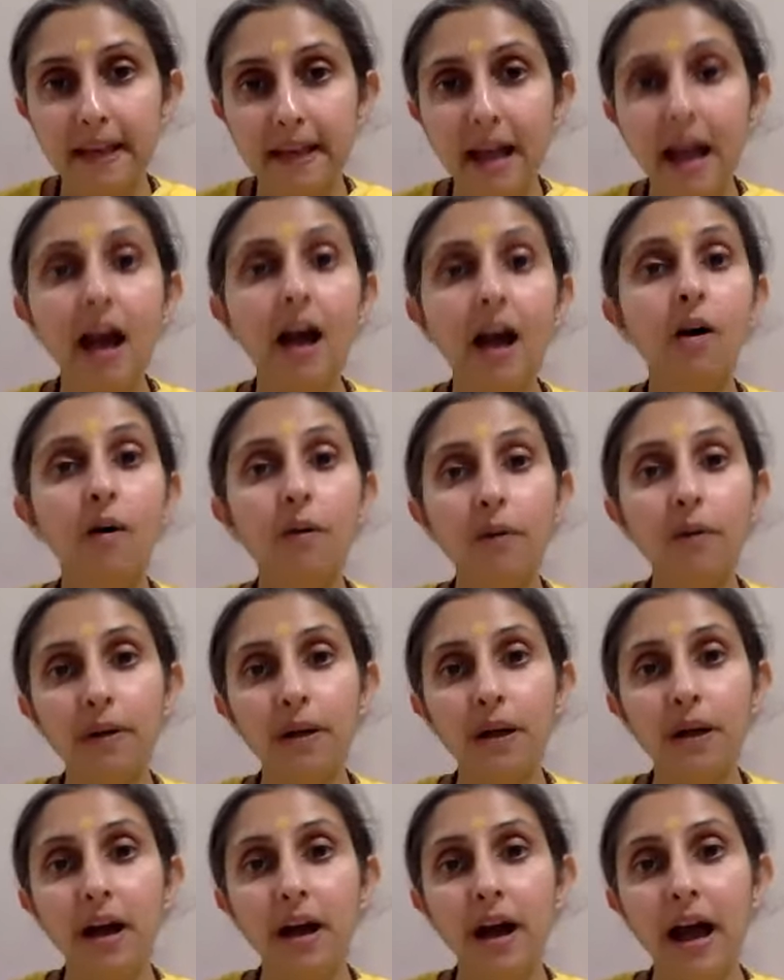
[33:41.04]

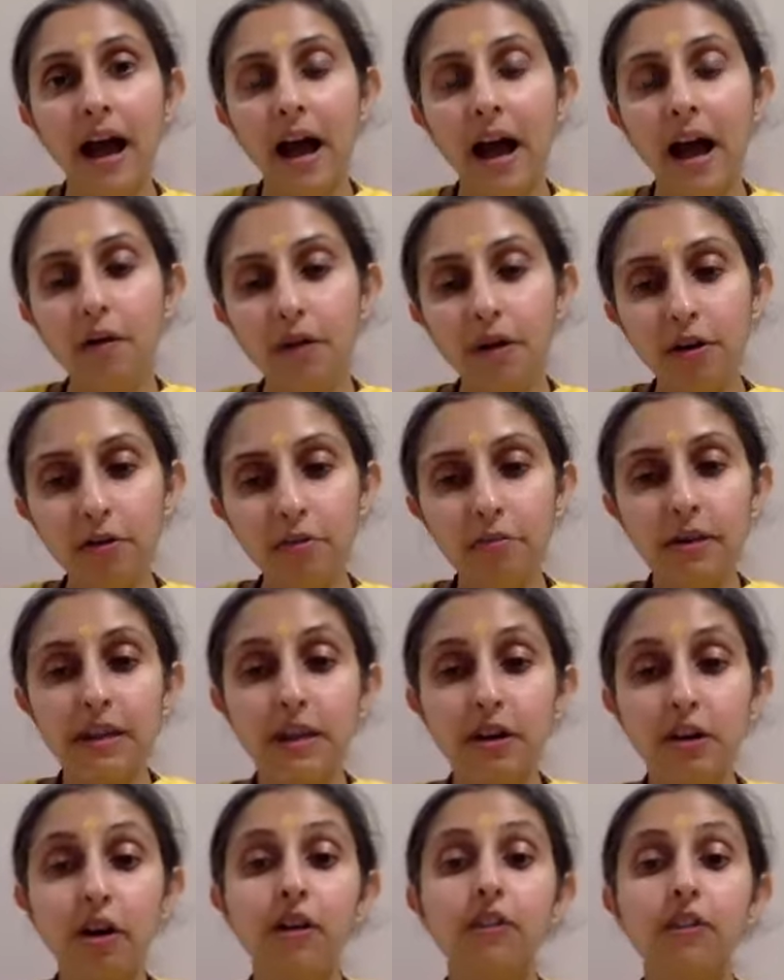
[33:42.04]
How are
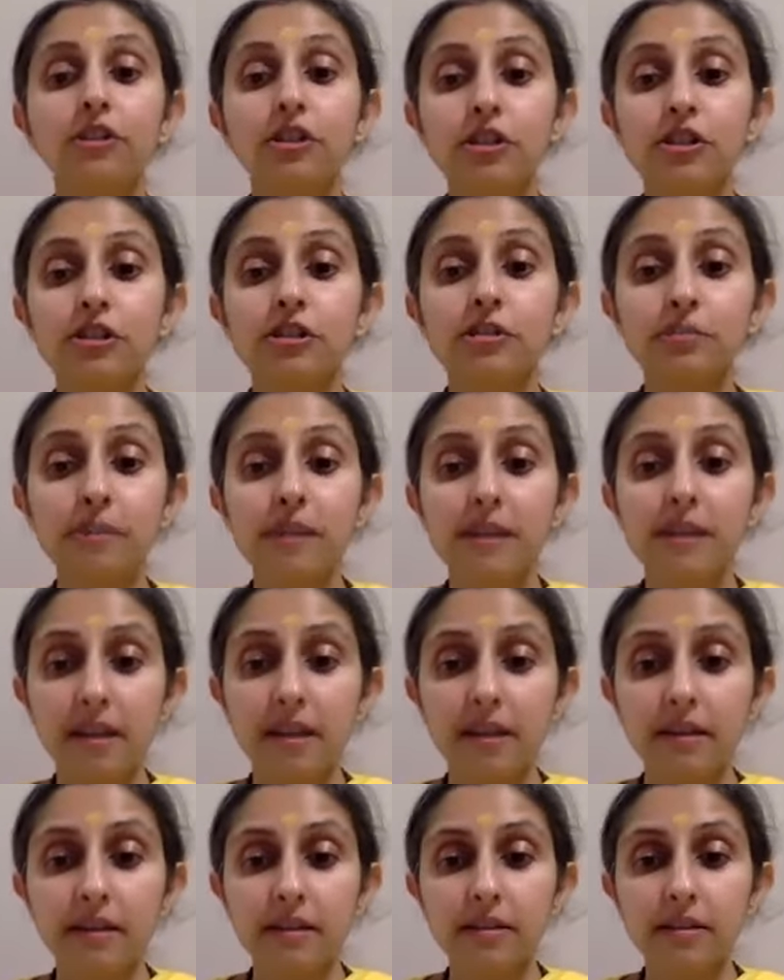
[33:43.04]
we conscious beings?
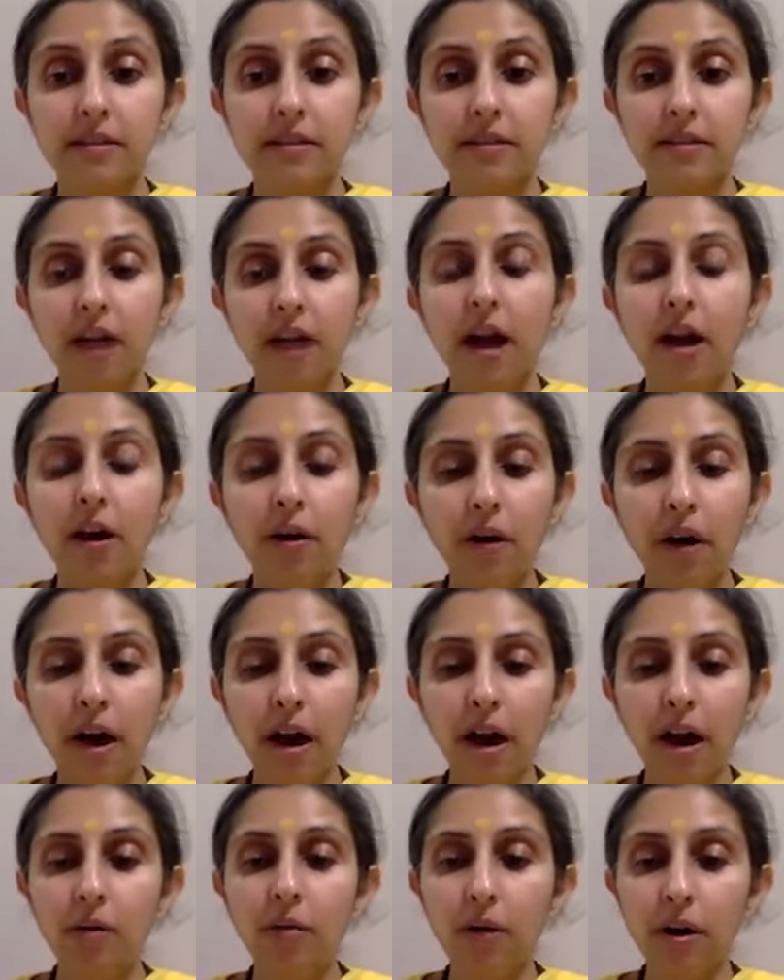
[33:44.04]

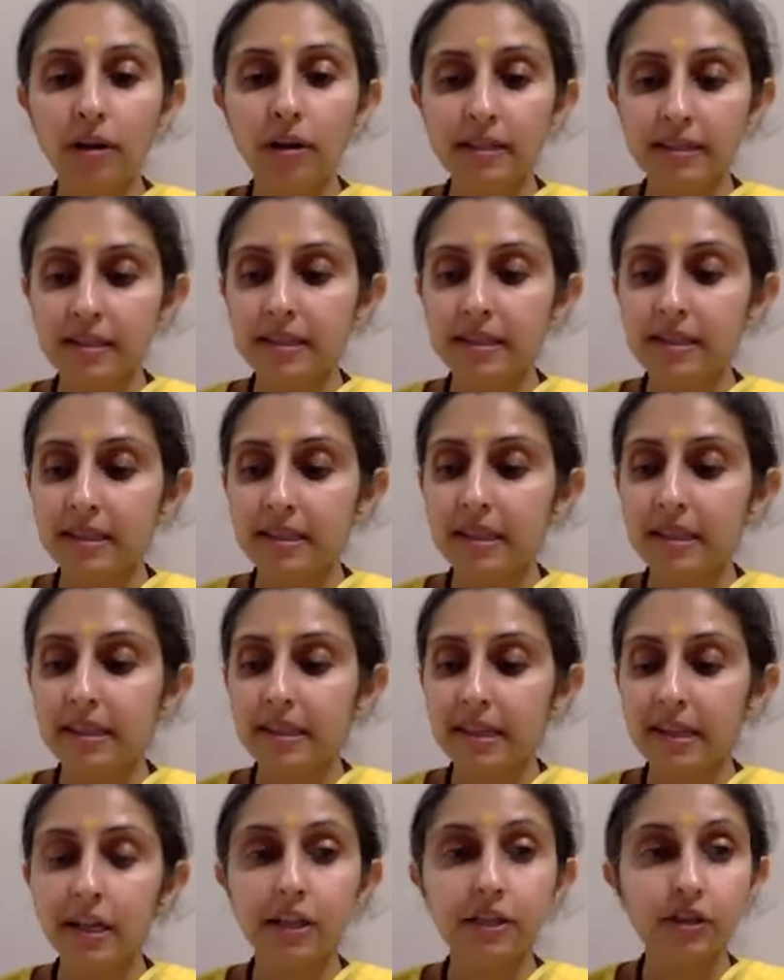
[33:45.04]
How is it that
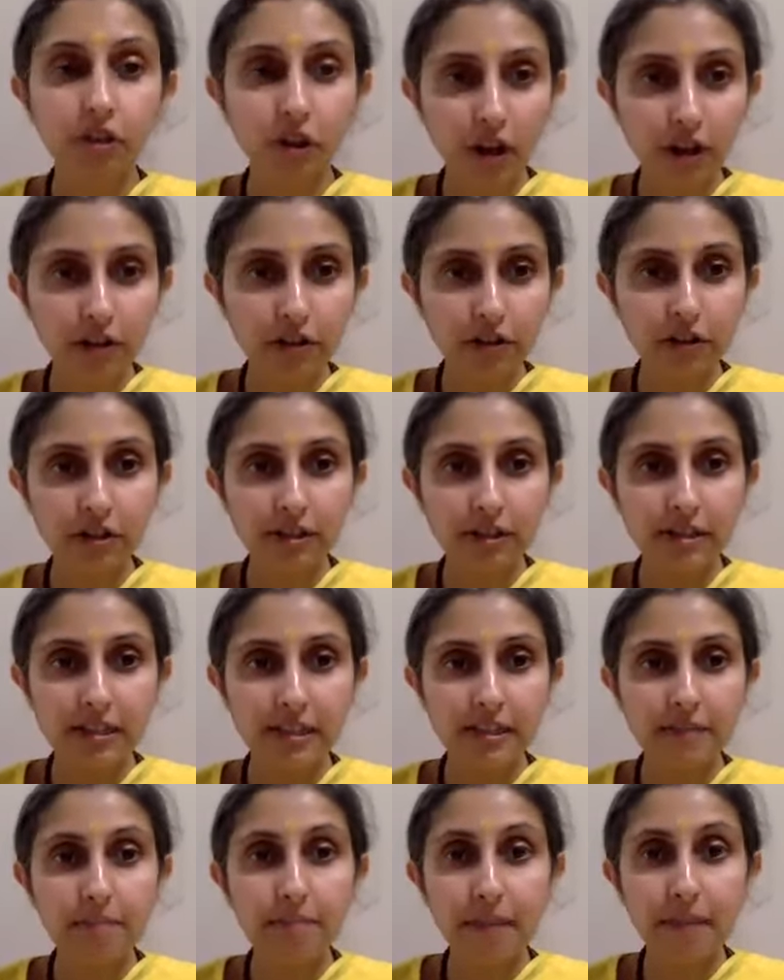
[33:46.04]
there is
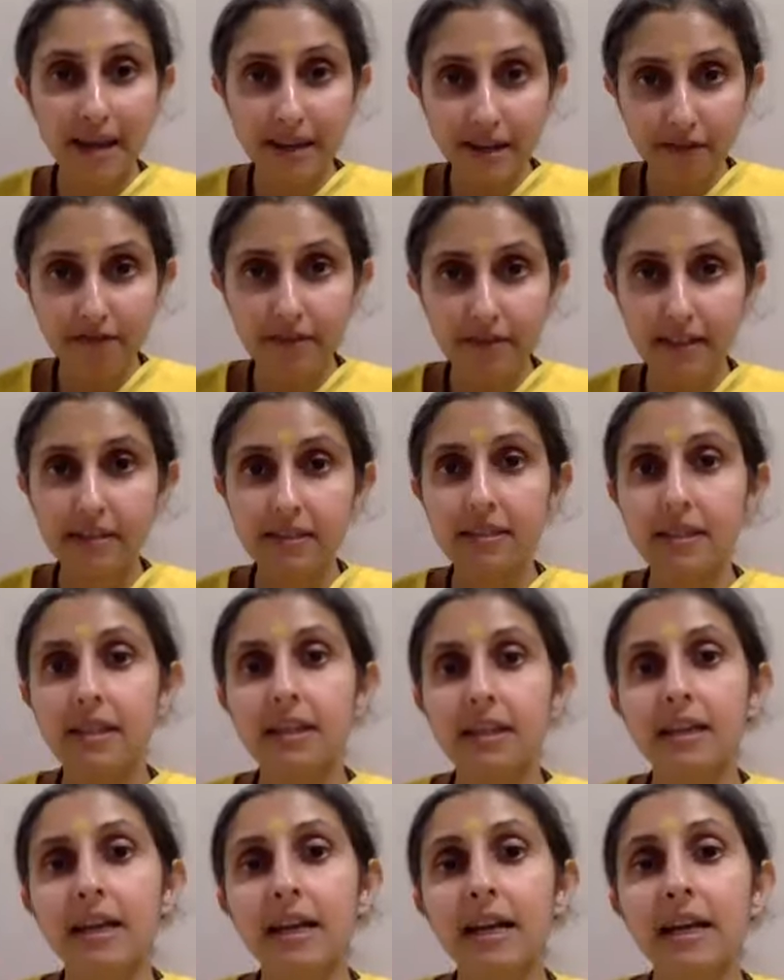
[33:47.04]
consciousness
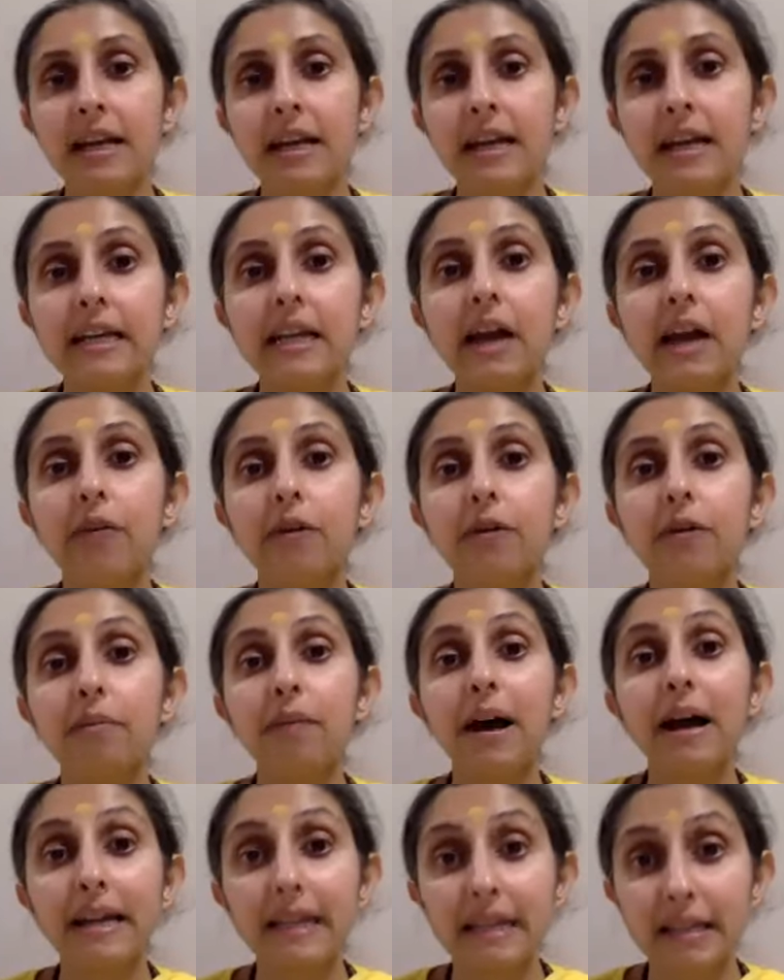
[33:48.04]
manifesting in our
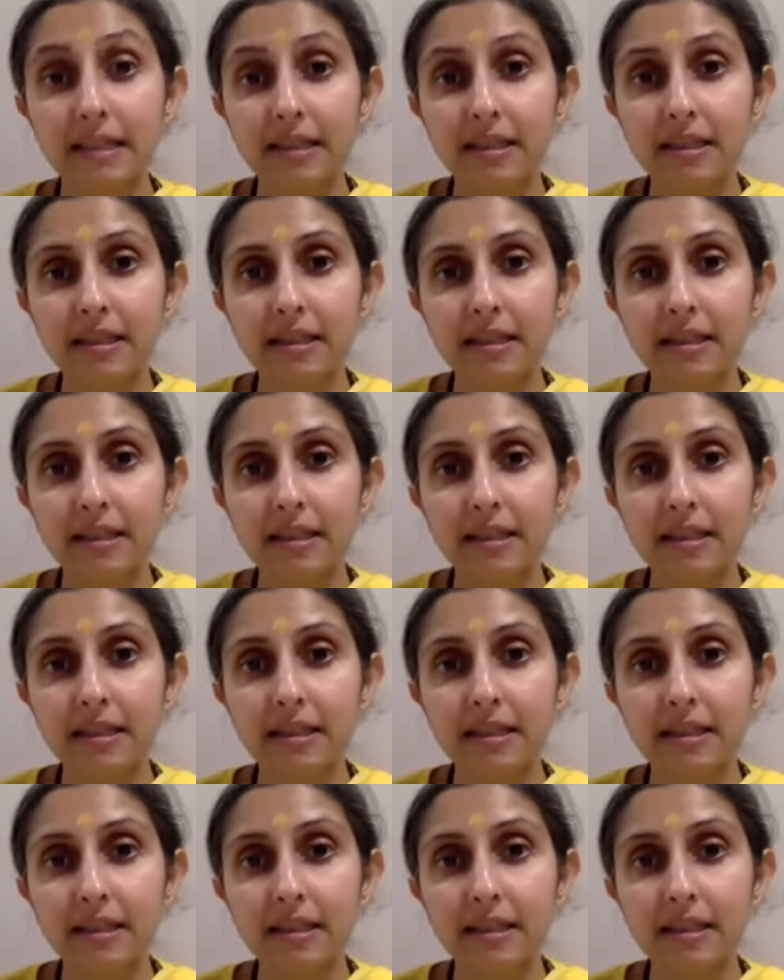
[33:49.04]
minds?